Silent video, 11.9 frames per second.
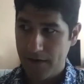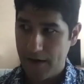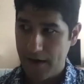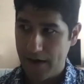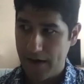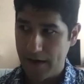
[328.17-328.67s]

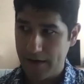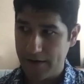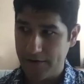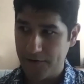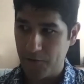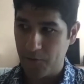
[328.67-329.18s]

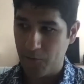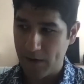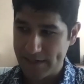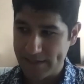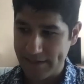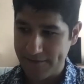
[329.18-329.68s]
And
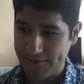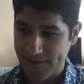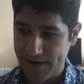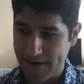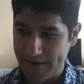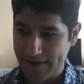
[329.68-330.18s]
once I
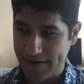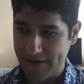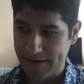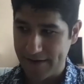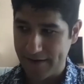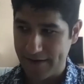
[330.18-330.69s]
find
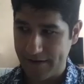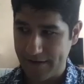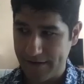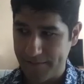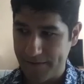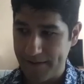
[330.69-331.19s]
it,
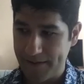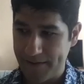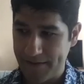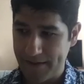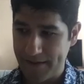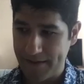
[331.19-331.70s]
um,
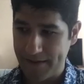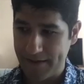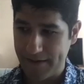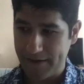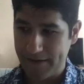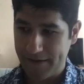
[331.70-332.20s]

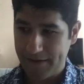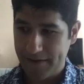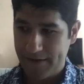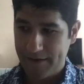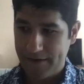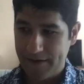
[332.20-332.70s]
then
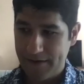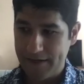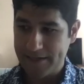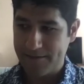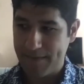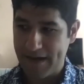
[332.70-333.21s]
it's
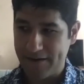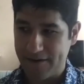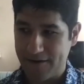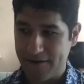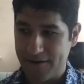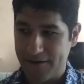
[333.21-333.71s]
a matter
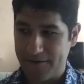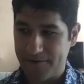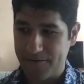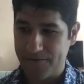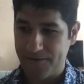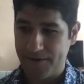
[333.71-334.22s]

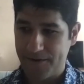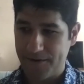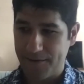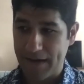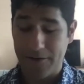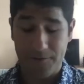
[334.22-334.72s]
of
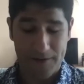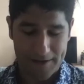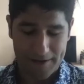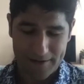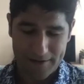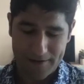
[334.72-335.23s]
um,
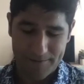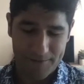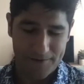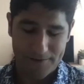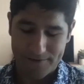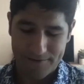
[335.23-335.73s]
outlining. I'm
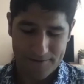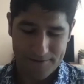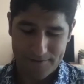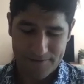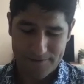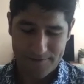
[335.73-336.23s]
a
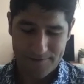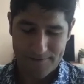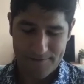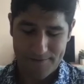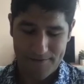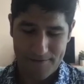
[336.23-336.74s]

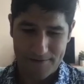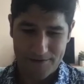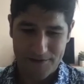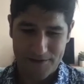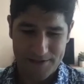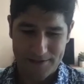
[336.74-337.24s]

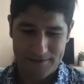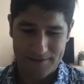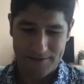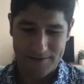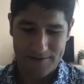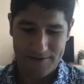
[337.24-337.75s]
just a
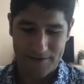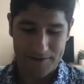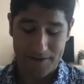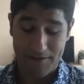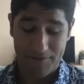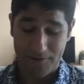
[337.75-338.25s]

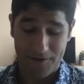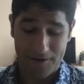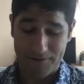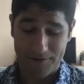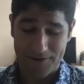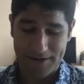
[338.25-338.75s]
lover of
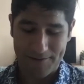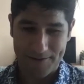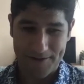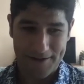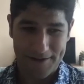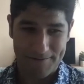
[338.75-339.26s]
a good
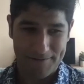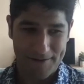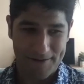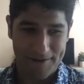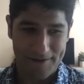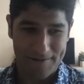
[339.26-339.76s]
outline
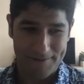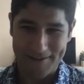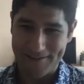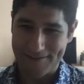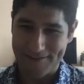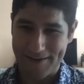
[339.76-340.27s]
uh,
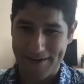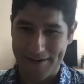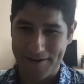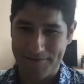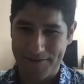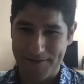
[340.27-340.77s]
because I
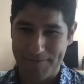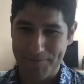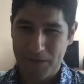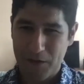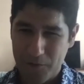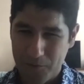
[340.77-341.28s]
often,
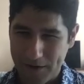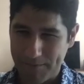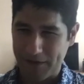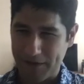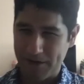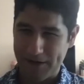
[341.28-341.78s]
when I'm
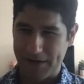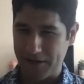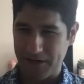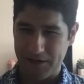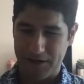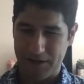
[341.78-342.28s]
like
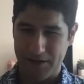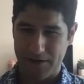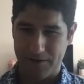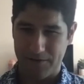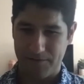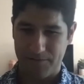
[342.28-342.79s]
writing
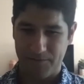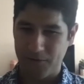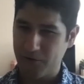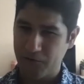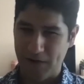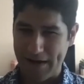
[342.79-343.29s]
uh,
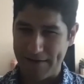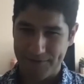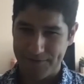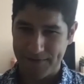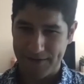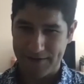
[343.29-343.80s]
first drafts
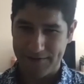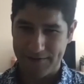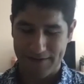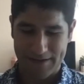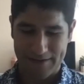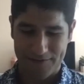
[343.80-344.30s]
of things,
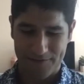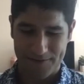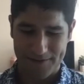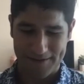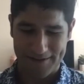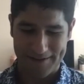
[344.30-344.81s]
it gets
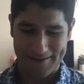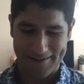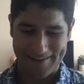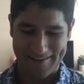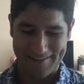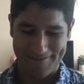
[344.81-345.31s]
really
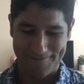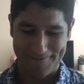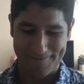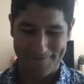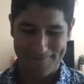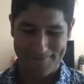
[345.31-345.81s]

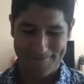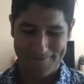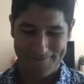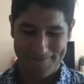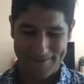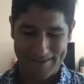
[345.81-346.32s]
um,
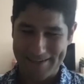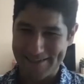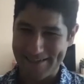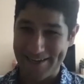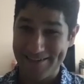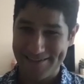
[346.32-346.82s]

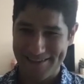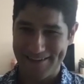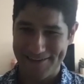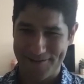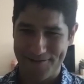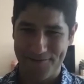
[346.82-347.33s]
intense, the
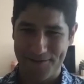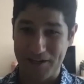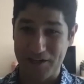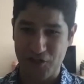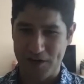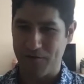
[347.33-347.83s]
idea of
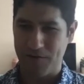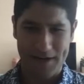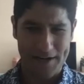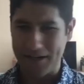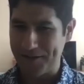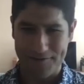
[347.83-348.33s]
like
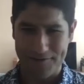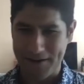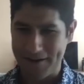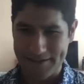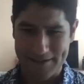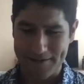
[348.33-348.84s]
generating a lot of
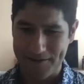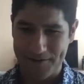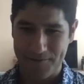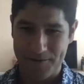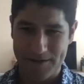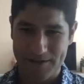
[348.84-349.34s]
content all
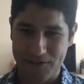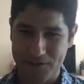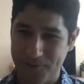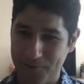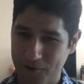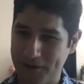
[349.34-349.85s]
at once.
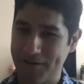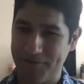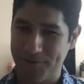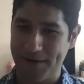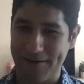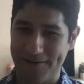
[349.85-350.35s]
So working
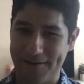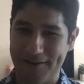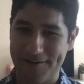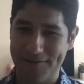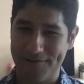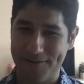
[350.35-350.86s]
from an outline
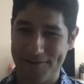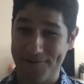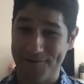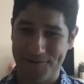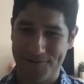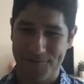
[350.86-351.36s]
is very
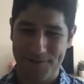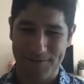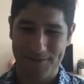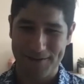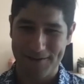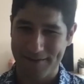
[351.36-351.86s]
useful for me
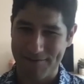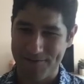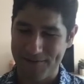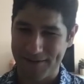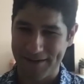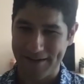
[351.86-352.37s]
because I
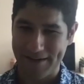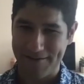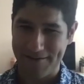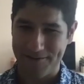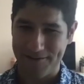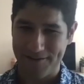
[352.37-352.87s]
feel like I
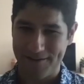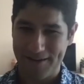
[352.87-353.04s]
have a,